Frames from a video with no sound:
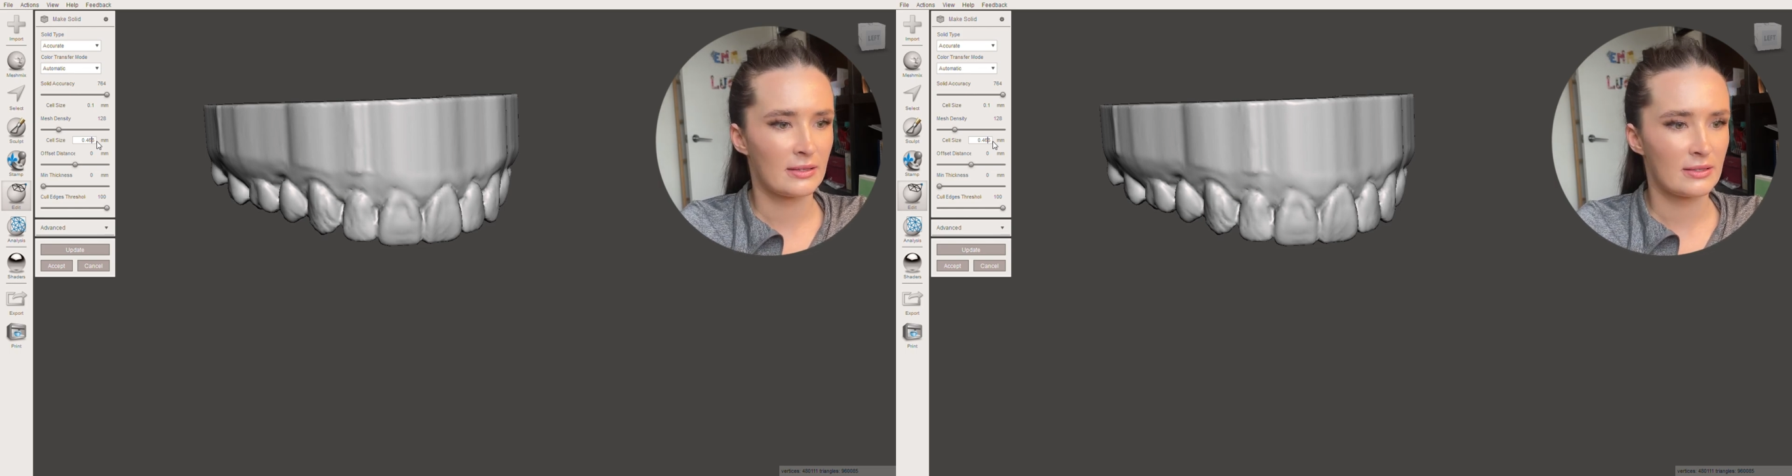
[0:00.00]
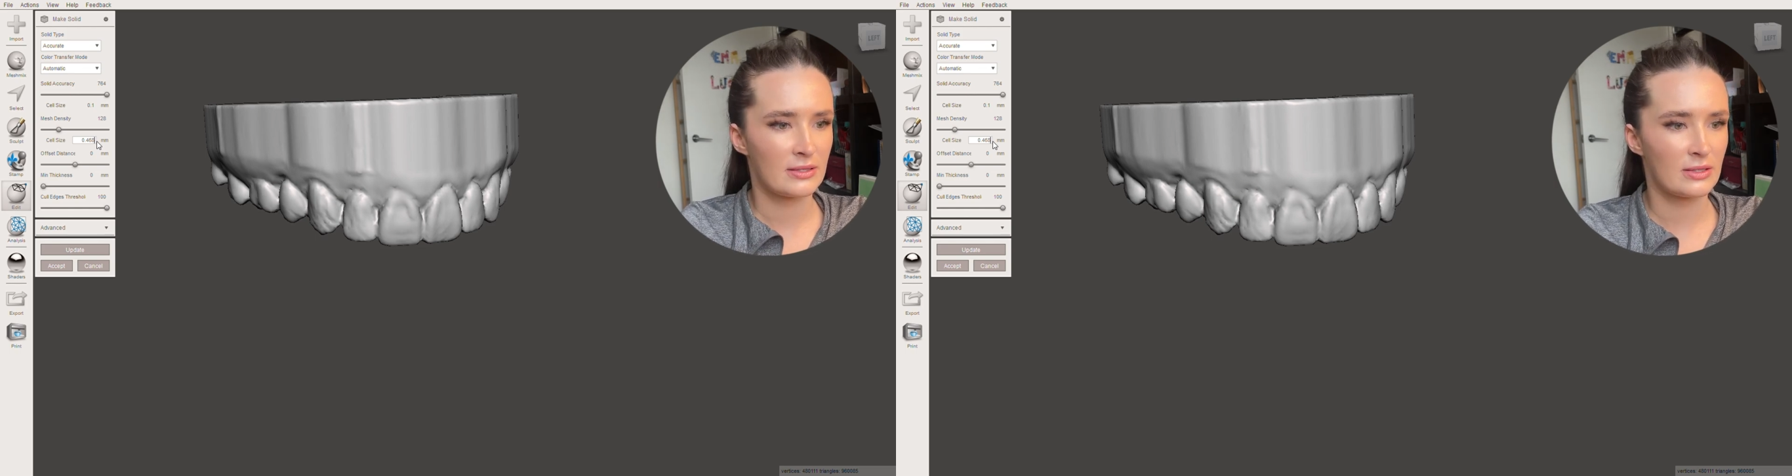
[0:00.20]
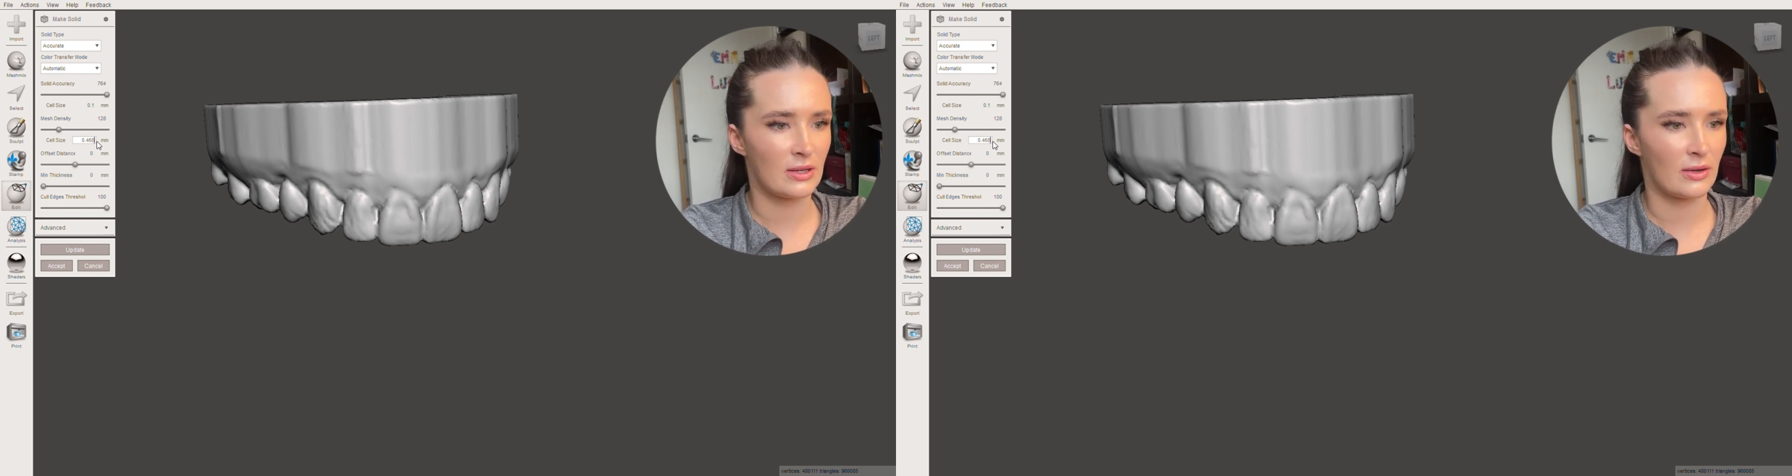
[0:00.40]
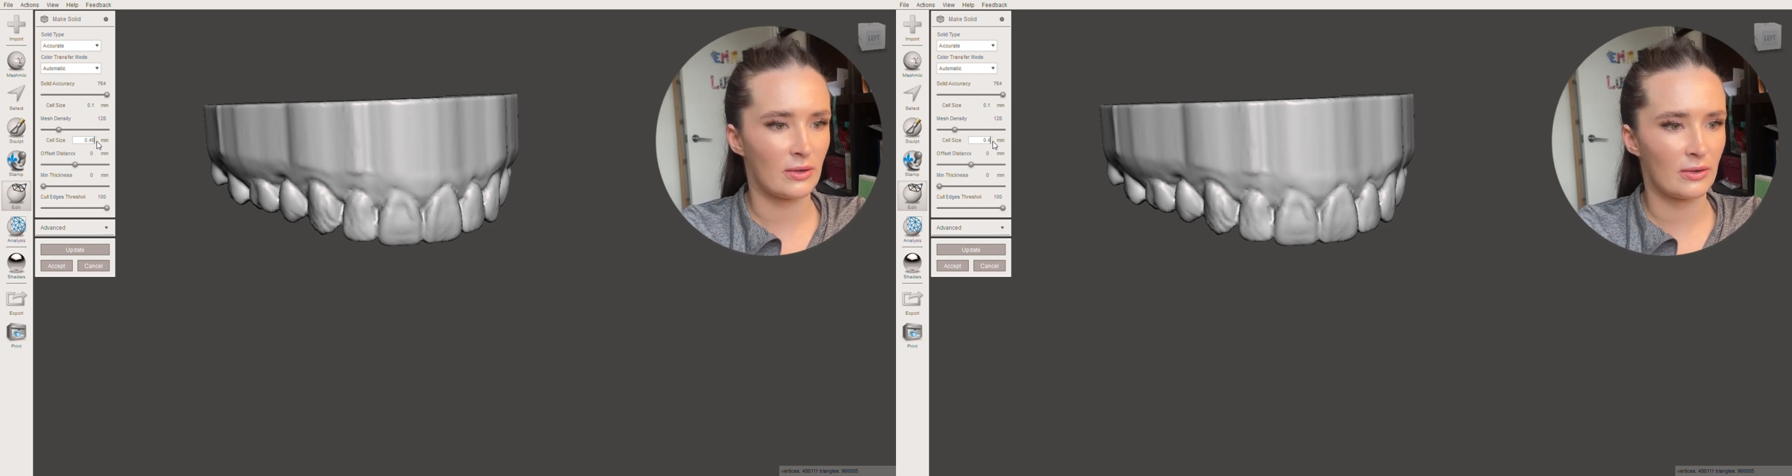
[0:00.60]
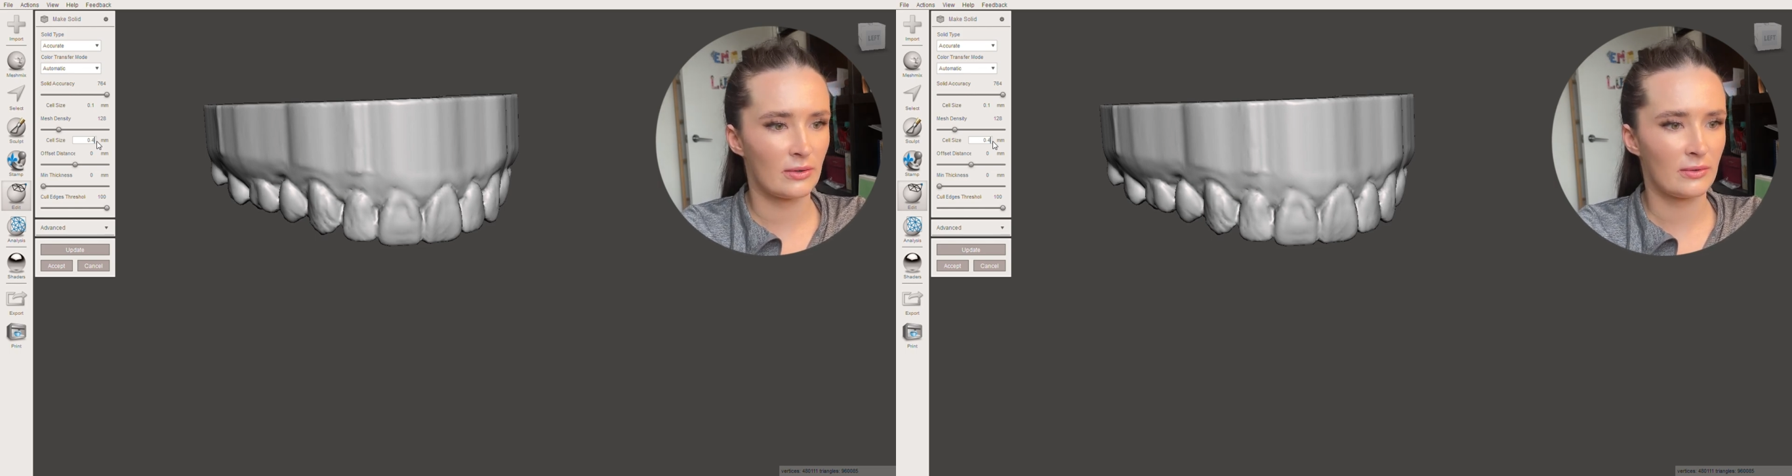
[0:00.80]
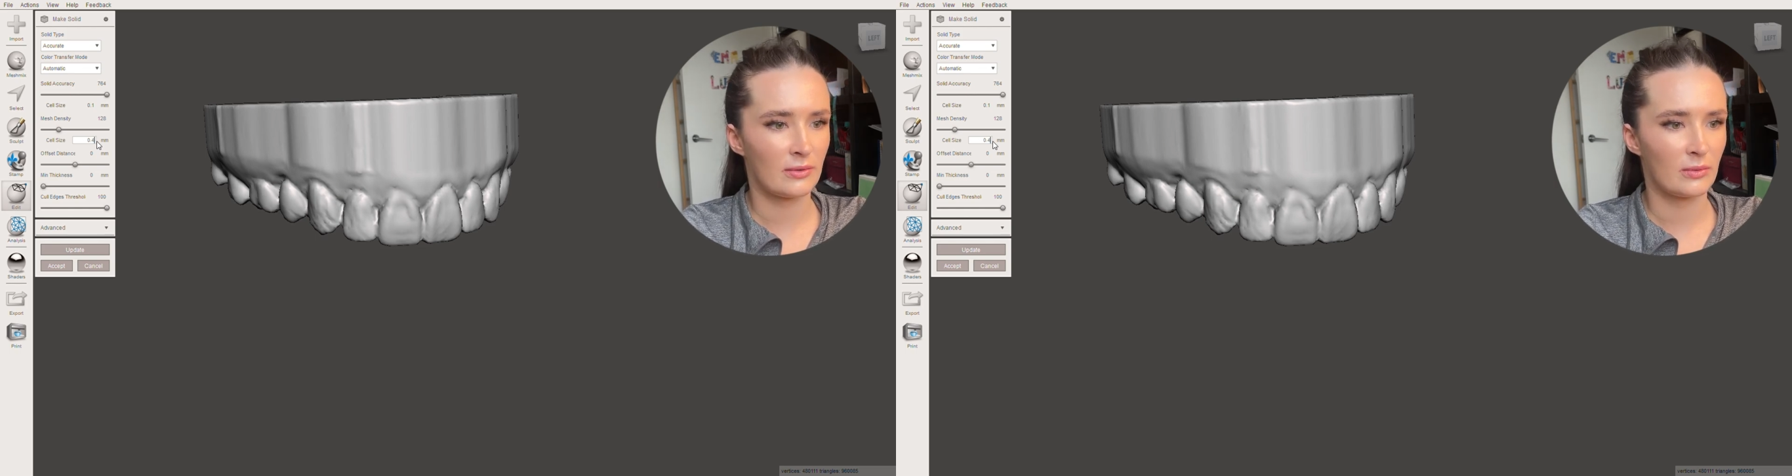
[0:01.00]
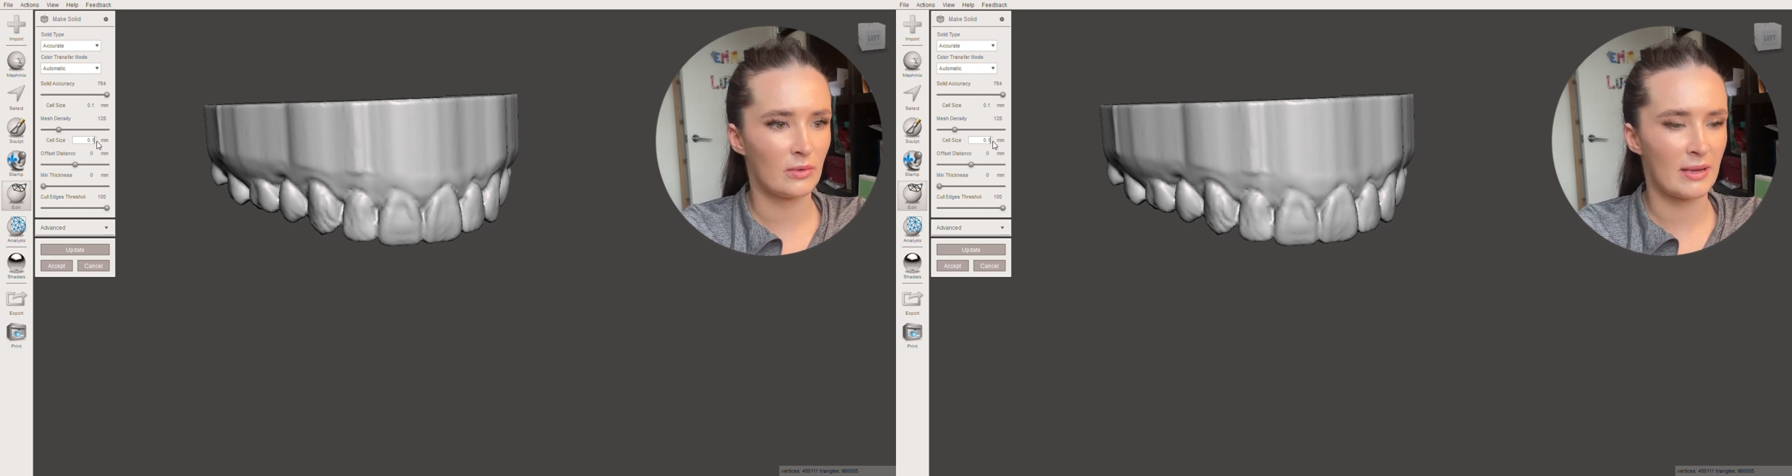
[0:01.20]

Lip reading: So we'll